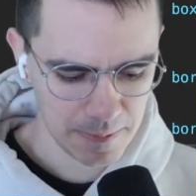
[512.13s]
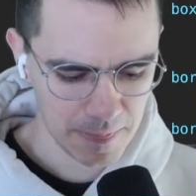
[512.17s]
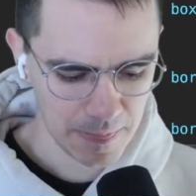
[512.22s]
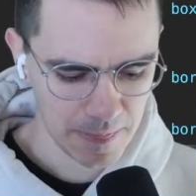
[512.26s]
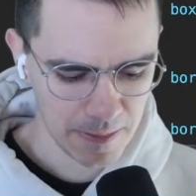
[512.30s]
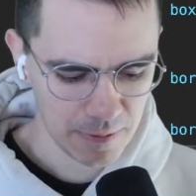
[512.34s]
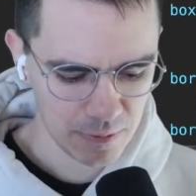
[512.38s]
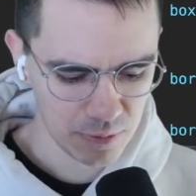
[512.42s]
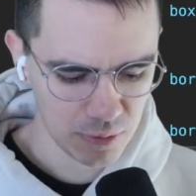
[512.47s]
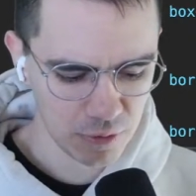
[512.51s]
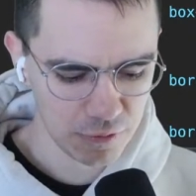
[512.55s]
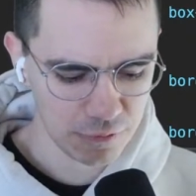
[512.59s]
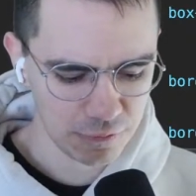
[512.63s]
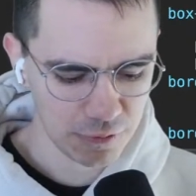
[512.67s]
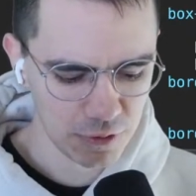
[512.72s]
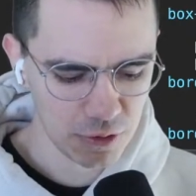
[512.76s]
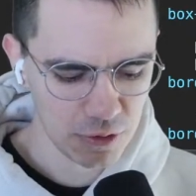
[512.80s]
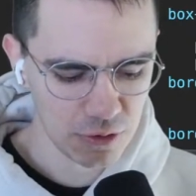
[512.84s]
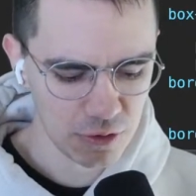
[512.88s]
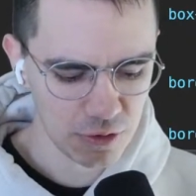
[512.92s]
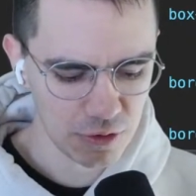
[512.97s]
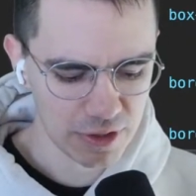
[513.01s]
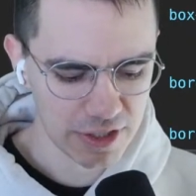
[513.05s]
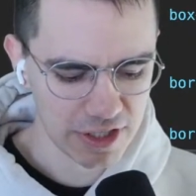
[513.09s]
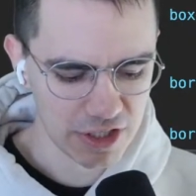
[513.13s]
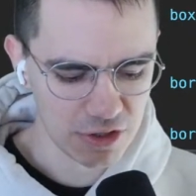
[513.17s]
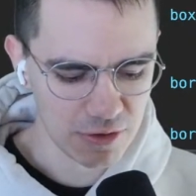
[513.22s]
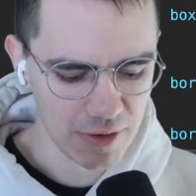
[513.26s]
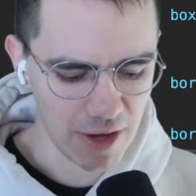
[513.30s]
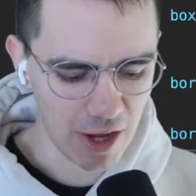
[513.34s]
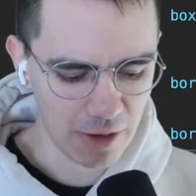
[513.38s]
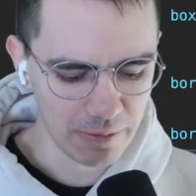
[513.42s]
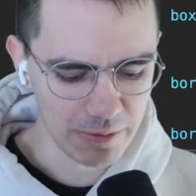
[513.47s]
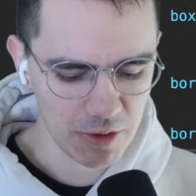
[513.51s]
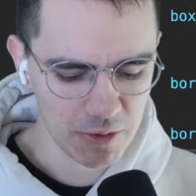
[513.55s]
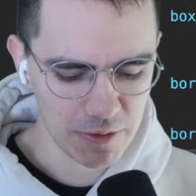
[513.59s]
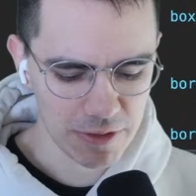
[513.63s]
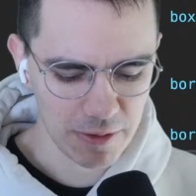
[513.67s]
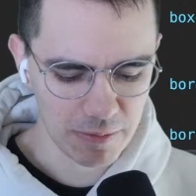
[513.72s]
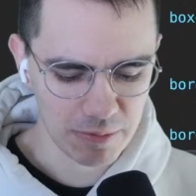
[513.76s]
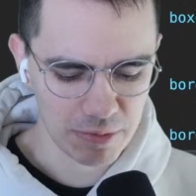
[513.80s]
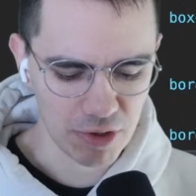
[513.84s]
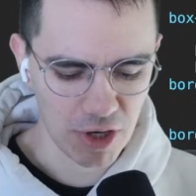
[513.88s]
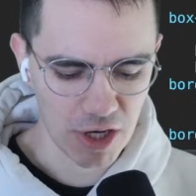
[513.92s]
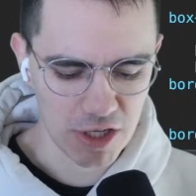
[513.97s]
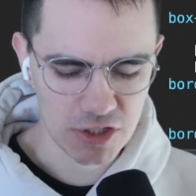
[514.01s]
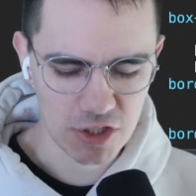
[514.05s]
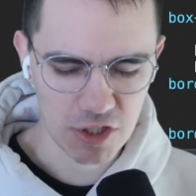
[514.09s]
Woofu, can you help me with a
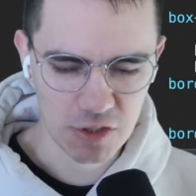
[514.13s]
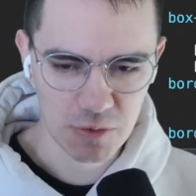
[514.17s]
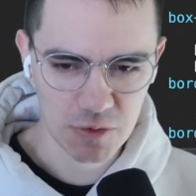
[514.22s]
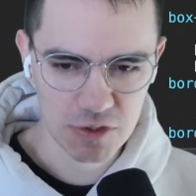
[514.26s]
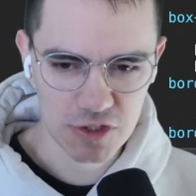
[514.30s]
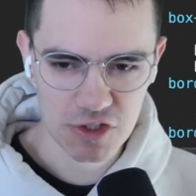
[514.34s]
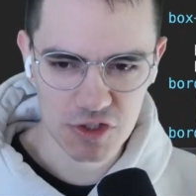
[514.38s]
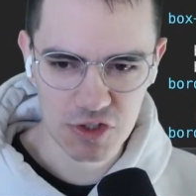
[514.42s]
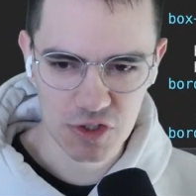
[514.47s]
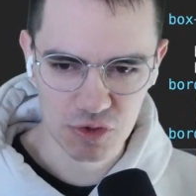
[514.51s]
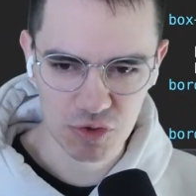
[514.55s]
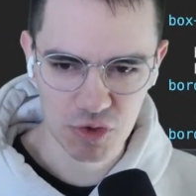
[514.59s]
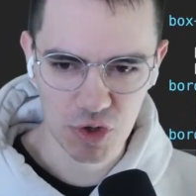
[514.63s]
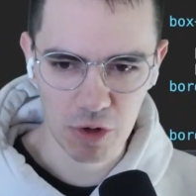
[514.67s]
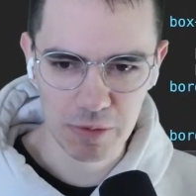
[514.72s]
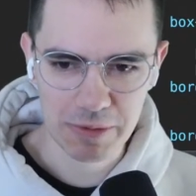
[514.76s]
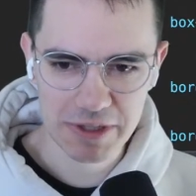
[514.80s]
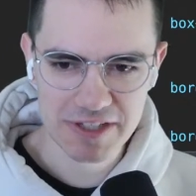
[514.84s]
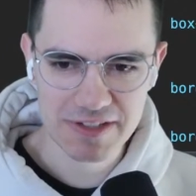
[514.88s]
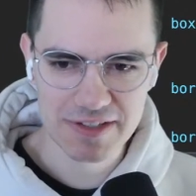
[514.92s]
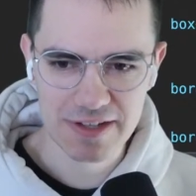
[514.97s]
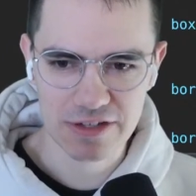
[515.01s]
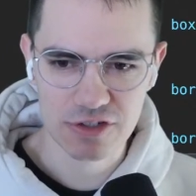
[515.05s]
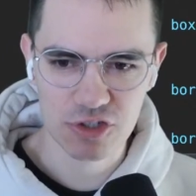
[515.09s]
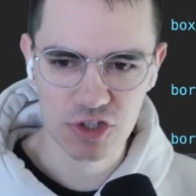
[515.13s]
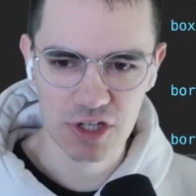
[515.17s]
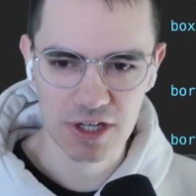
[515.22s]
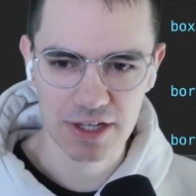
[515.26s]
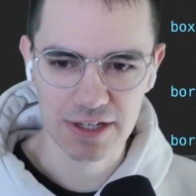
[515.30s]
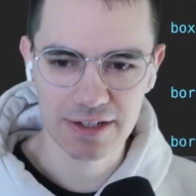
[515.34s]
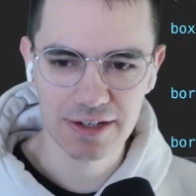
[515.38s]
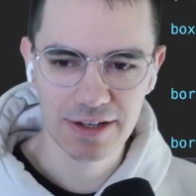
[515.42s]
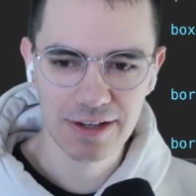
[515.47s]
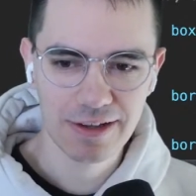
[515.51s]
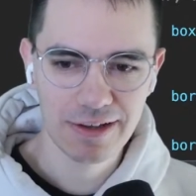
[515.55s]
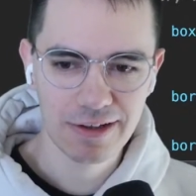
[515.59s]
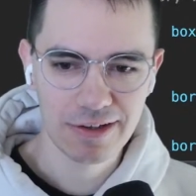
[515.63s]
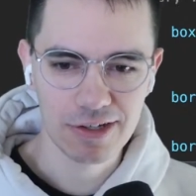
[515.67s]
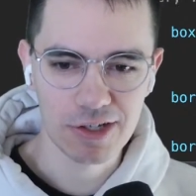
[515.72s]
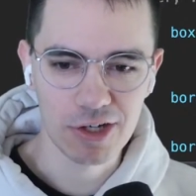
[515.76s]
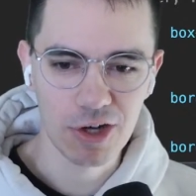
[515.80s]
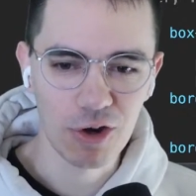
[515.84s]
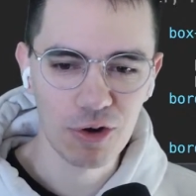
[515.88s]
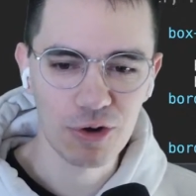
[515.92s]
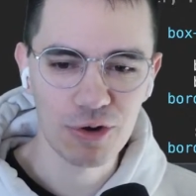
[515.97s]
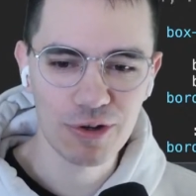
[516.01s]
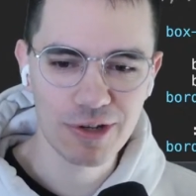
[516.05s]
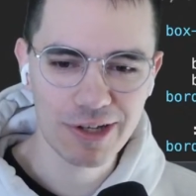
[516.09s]
project which is a Chrome extension? You
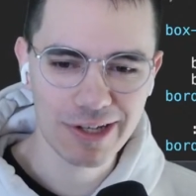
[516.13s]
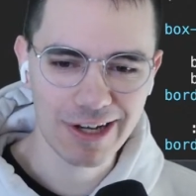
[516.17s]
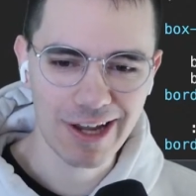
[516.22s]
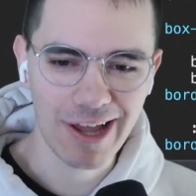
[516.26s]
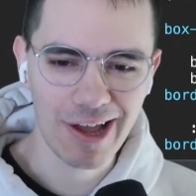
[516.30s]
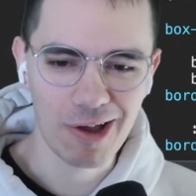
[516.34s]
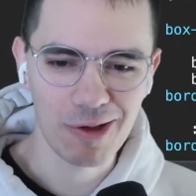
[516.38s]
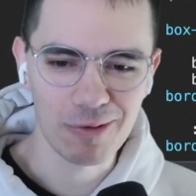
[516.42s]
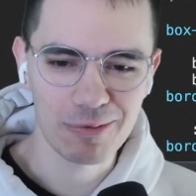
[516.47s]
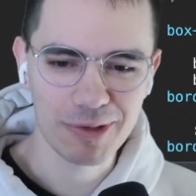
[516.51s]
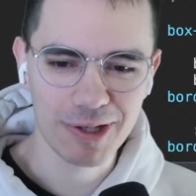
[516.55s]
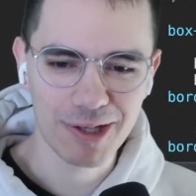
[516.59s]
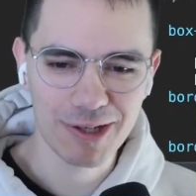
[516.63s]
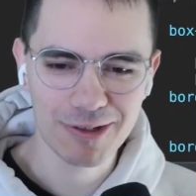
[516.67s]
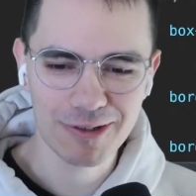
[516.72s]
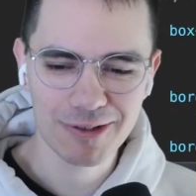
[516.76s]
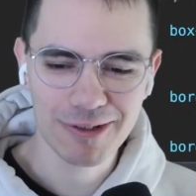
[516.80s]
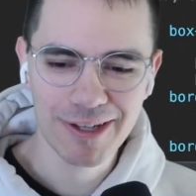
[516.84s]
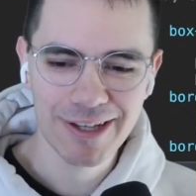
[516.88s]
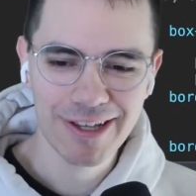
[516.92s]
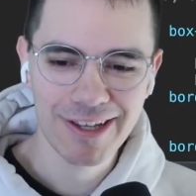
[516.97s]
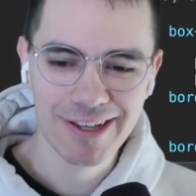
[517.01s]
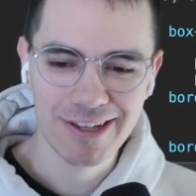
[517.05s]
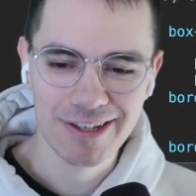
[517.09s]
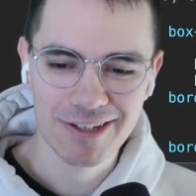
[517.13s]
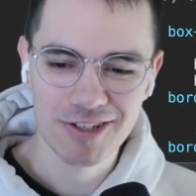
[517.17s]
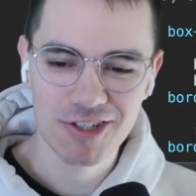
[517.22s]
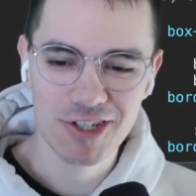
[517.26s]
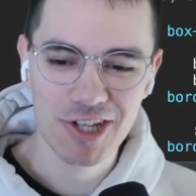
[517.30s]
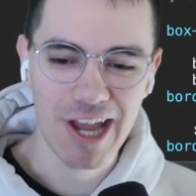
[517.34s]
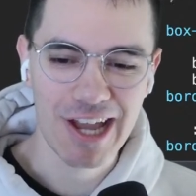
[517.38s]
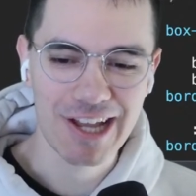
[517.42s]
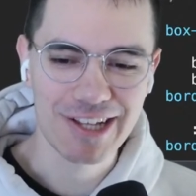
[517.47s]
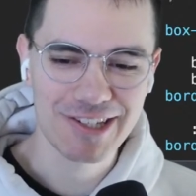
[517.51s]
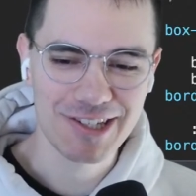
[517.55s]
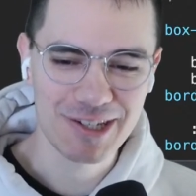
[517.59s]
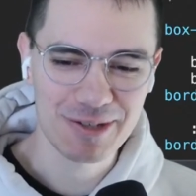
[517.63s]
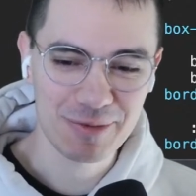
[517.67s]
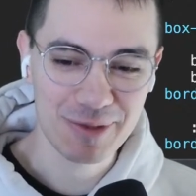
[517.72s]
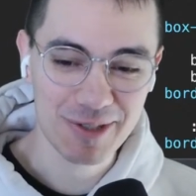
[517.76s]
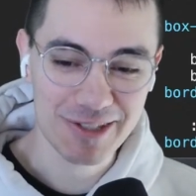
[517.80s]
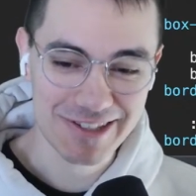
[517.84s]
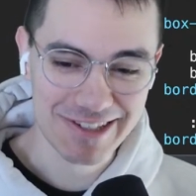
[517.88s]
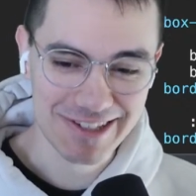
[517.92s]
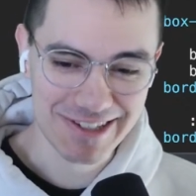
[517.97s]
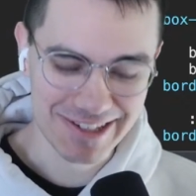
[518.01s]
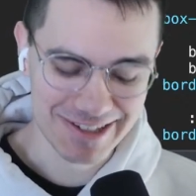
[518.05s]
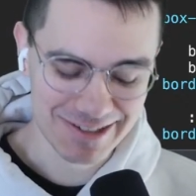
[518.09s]
know who can help you?
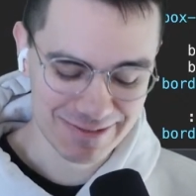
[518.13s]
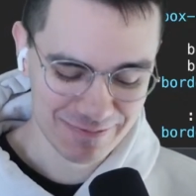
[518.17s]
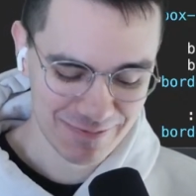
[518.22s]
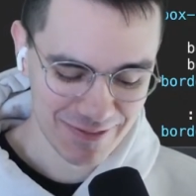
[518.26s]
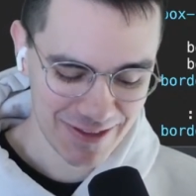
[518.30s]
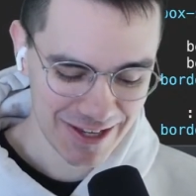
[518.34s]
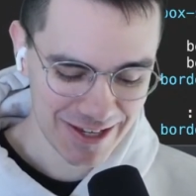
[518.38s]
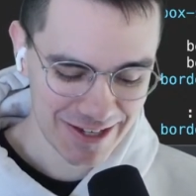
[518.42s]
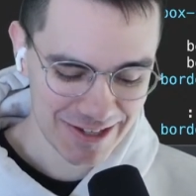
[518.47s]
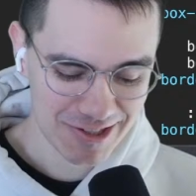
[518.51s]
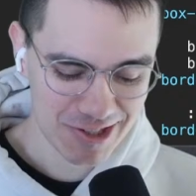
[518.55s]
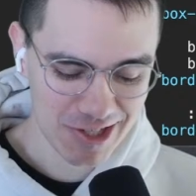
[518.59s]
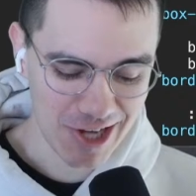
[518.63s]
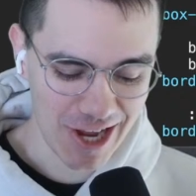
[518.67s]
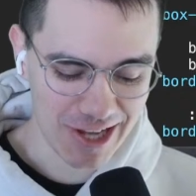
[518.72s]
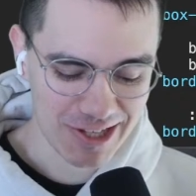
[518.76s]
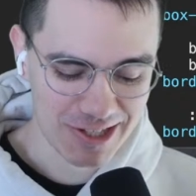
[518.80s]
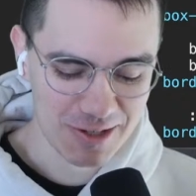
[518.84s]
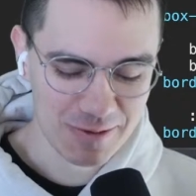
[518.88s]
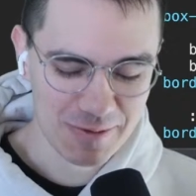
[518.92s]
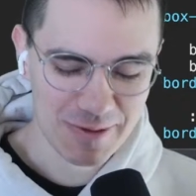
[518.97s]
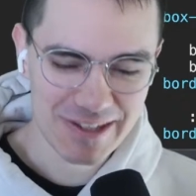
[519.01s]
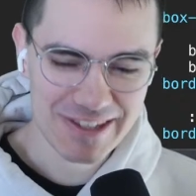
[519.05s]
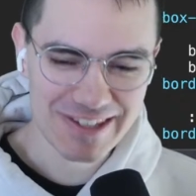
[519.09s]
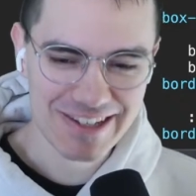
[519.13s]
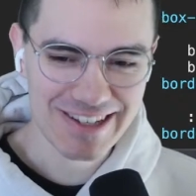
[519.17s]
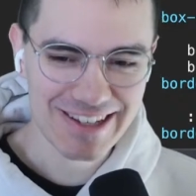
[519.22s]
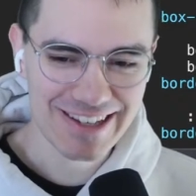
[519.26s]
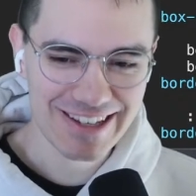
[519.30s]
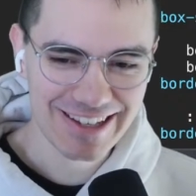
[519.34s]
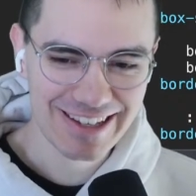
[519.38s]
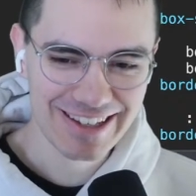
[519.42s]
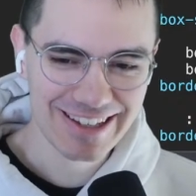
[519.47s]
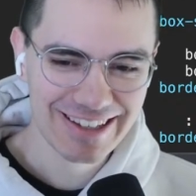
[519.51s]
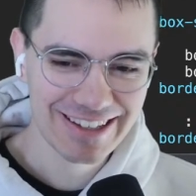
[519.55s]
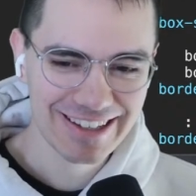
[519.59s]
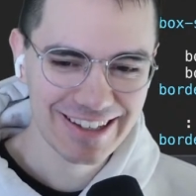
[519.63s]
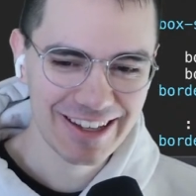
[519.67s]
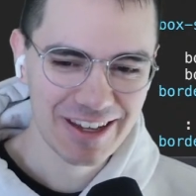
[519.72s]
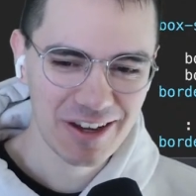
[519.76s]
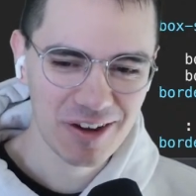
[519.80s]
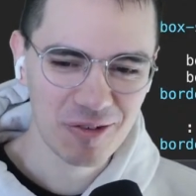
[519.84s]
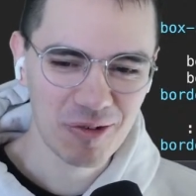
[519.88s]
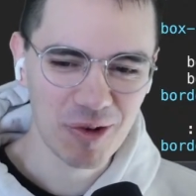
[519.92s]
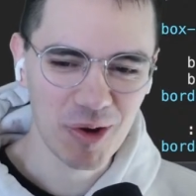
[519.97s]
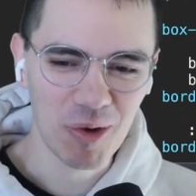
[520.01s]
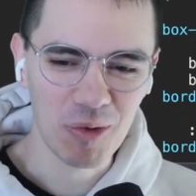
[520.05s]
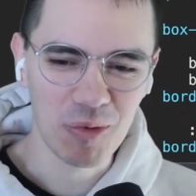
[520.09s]
ChatGPT. ChatGPT
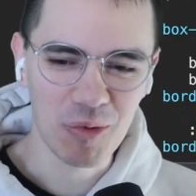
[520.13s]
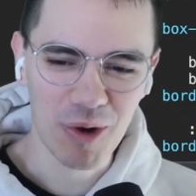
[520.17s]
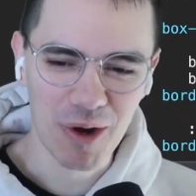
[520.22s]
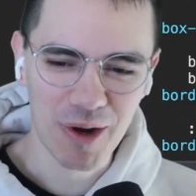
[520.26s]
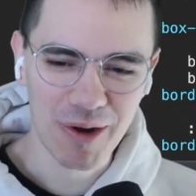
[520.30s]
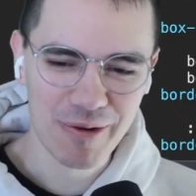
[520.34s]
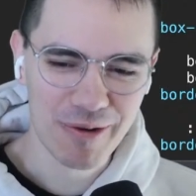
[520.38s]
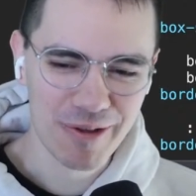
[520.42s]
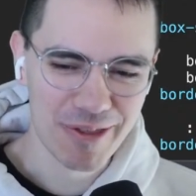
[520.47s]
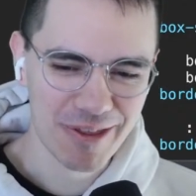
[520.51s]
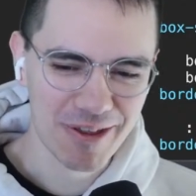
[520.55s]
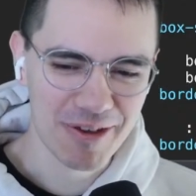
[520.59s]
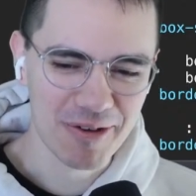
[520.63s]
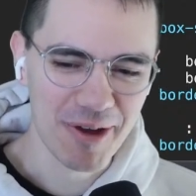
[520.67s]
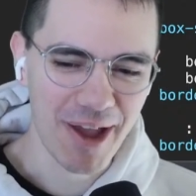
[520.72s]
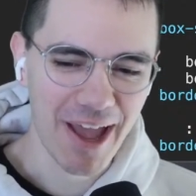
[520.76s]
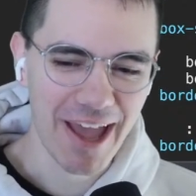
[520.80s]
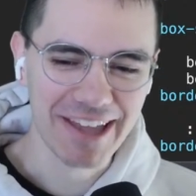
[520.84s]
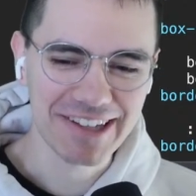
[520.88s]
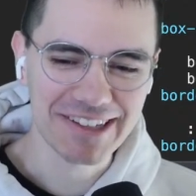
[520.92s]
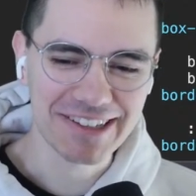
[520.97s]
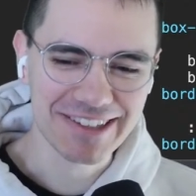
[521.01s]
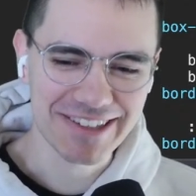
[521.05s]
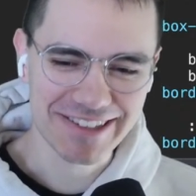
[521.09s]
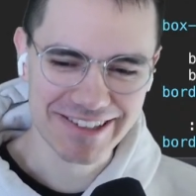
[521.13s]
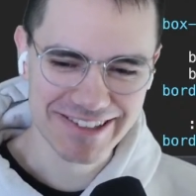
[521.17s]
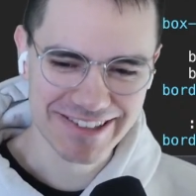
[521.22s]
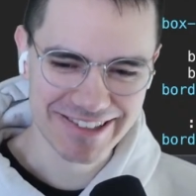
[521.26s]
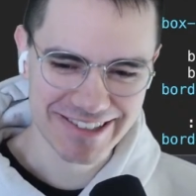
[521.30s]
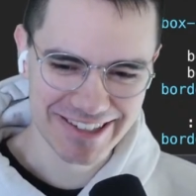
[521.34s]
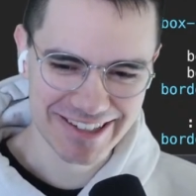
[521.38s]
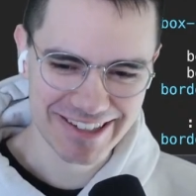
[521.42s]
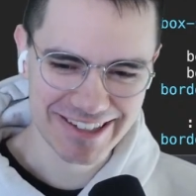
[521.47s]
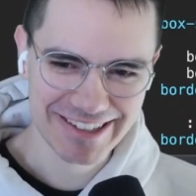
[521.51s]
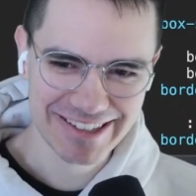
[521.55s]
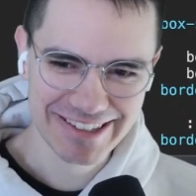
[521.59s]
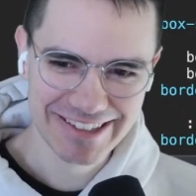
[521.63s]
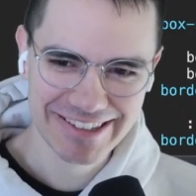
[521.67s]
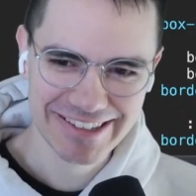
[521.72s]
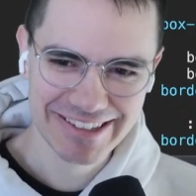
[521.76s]
will work with you endlessly.